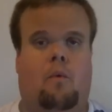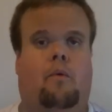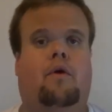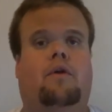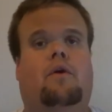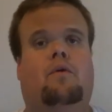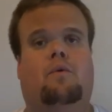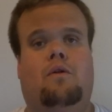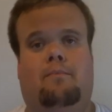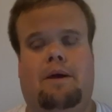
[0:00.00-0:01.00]
Waratahs
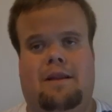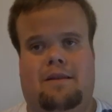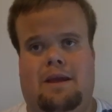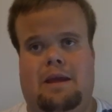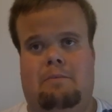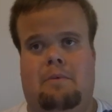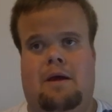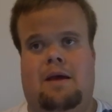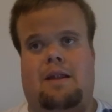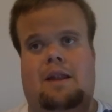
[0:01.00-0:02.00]
were the better team.
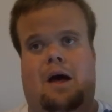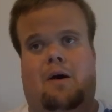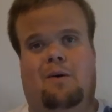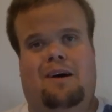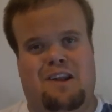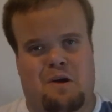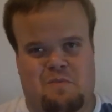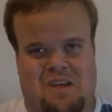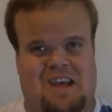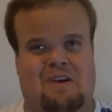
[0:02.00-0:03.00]
Now I know
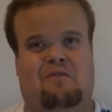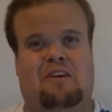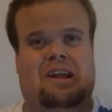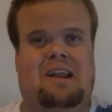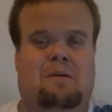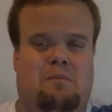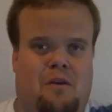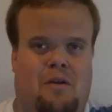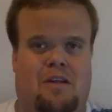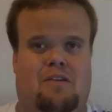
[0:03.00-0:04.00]
I'm South African and I'm
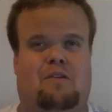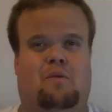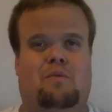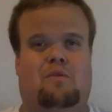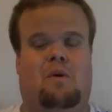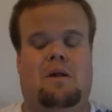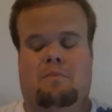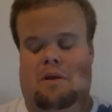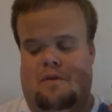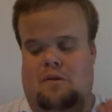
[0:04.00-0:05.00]
sorry Stormers won,
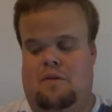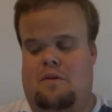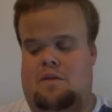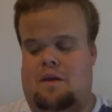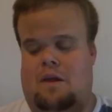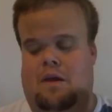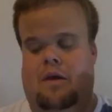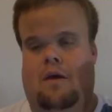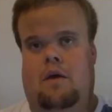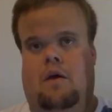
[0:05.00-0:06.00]
but it's good to see
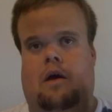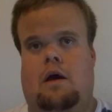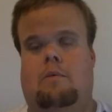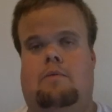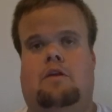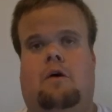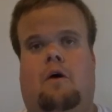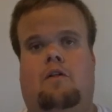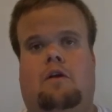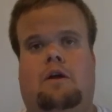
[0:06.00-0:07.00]
the
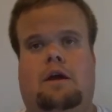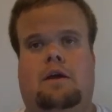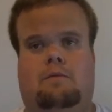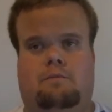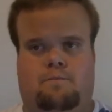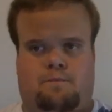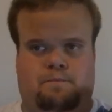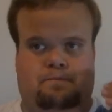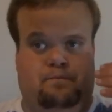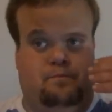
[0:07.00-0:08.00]
Tars looking
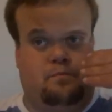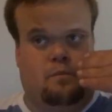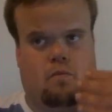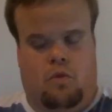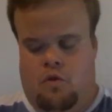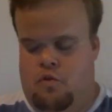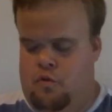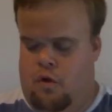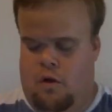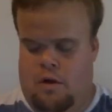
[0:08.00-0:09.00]

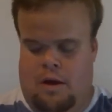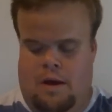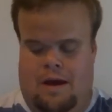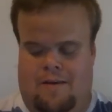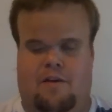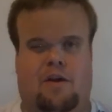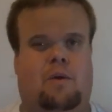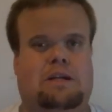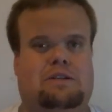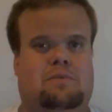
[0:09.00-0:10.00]
strong. I've got a
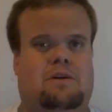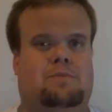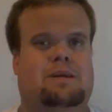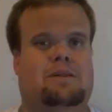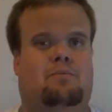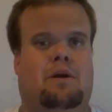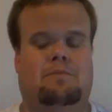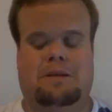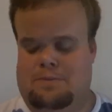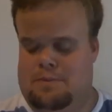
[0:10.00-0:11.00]
question mark about the
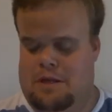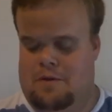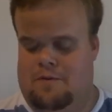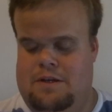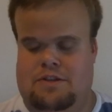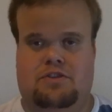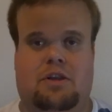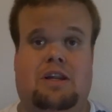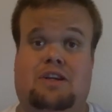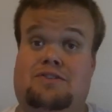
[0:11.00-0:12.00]
Brumbies, but hopefully
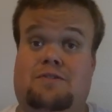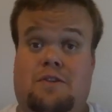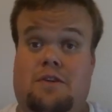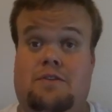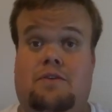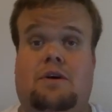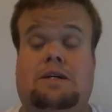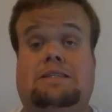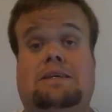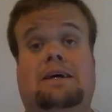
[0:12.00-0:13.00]
Australia is still on the
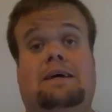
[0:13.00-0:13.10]
rise